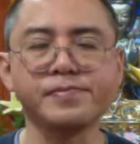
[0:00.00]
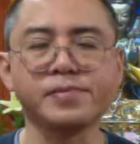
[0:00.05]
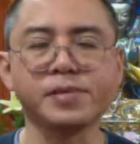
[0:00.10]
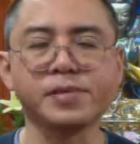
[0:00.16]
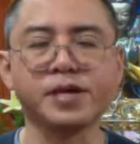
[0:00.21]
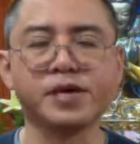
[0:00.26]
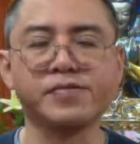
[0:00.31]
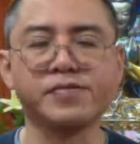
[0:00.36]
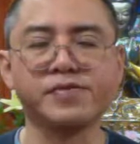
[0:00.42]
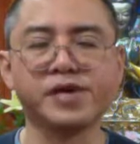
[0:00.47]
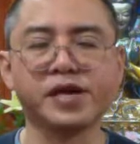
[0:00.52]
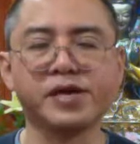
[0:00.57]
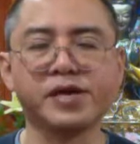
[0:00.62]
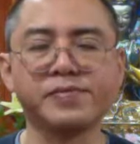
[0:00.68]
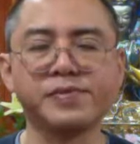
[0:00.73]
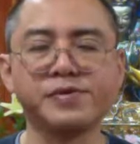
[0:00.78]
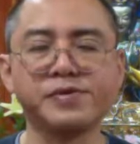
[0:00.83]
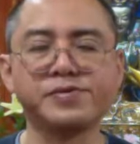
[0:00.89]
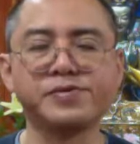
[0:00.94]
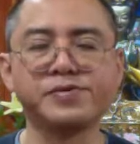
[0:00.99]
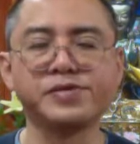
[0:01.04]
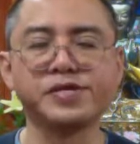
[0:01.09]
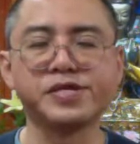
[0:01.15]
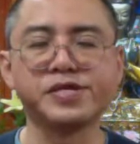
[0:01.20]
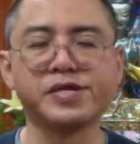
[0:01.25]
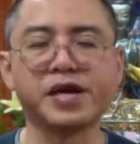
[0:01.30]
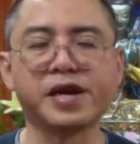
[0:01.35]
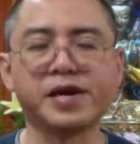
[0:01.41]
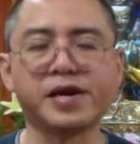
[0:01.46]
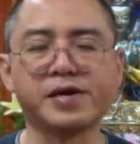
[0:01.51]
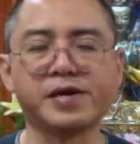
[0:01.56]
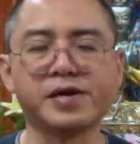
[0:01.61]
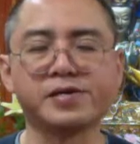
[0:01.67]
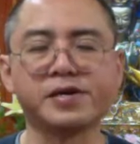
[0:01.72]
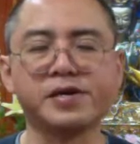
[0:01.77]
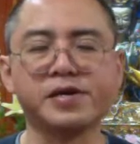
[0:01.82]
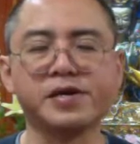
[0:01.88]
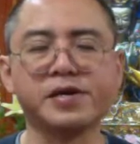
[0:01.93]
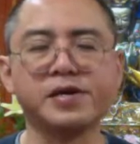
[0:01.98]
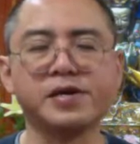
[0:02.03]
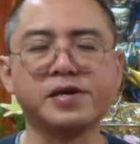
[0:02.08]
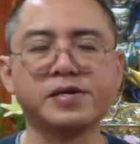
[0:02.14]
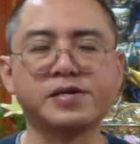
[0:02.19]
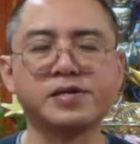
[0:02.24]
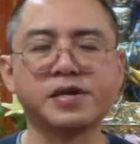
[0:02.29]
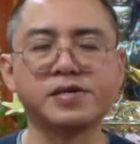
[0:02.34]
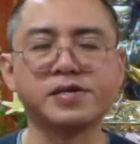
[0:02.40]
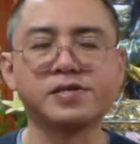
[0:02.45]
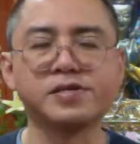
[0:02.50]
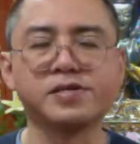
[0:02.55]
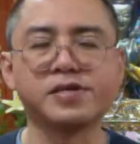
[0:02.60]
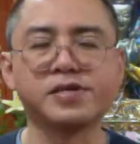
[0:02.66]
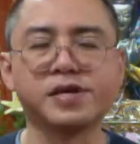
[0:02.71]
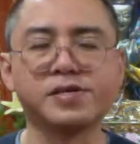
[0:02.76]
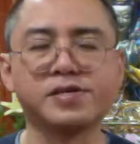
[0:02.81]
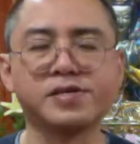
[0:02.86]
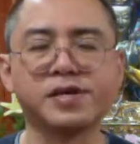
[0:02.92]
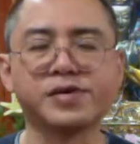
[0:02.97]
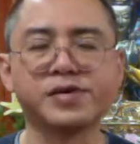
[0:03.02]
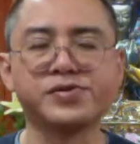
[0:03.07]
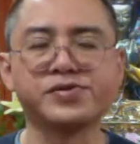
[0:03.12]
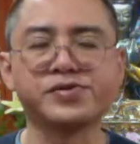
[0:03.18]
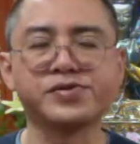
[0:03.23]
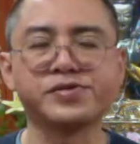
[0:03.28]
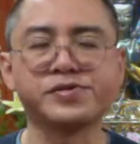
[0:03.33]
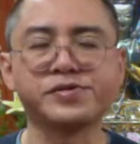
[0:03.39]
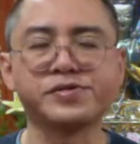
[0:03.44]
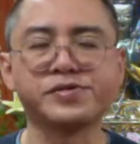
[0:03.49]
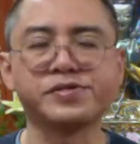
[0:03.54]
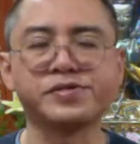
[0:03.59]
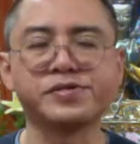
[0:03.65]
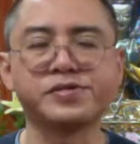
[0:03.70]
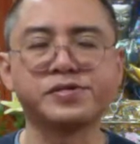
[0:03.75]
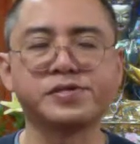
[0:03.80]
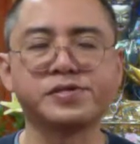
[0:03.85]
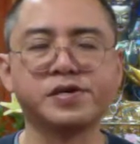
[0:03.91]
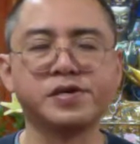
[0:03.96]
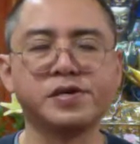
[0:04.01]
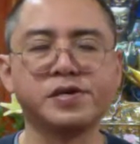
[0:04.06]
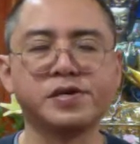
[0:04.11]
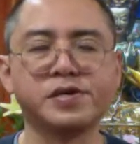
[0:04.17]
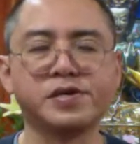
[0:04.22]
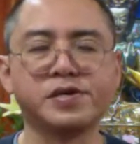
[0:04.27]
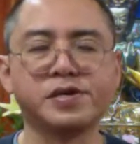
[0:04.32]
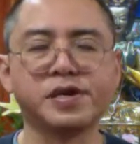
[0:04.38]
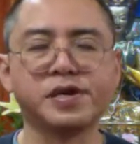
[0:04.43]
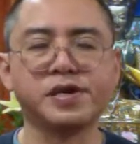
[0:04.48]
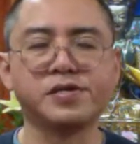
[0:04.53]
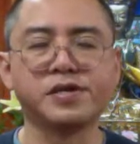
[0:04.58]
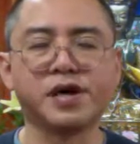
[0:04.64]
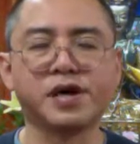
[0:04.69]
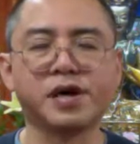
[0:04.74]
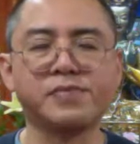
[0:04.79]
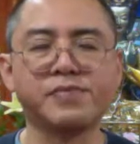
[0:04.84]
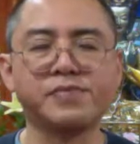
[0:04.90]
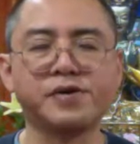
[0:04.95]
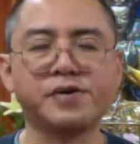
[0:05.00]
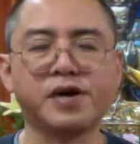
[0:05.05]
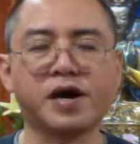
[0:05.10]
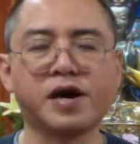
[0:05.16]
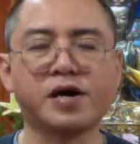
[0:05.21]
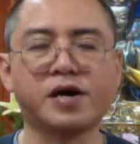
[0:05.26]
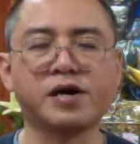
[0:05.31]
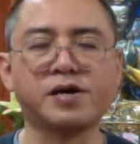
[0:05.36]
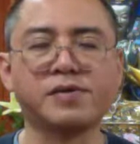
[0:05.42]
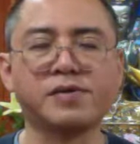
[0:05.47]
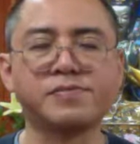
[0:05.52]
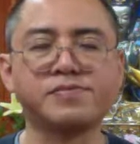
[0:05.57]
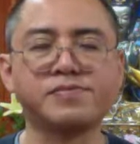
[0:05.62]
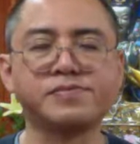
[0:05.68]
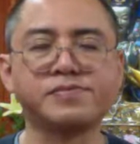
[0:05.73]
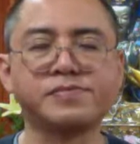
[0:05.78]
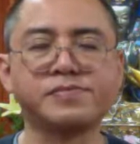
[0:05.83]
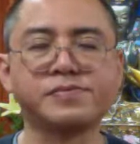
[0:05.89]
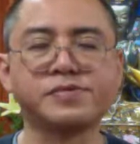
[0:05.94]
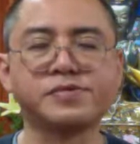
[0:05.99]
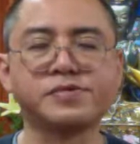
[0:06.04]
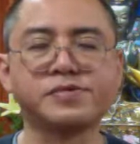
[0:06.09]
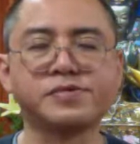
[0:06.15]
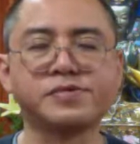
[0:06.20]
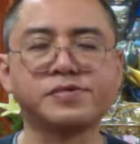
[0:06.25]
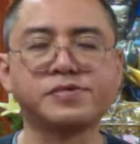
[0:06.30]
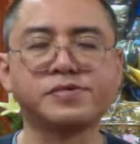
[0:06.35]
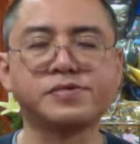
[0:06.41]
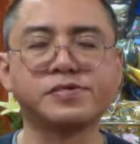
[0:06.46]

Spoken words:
Are we able to detect subtle sensations at the upper arms,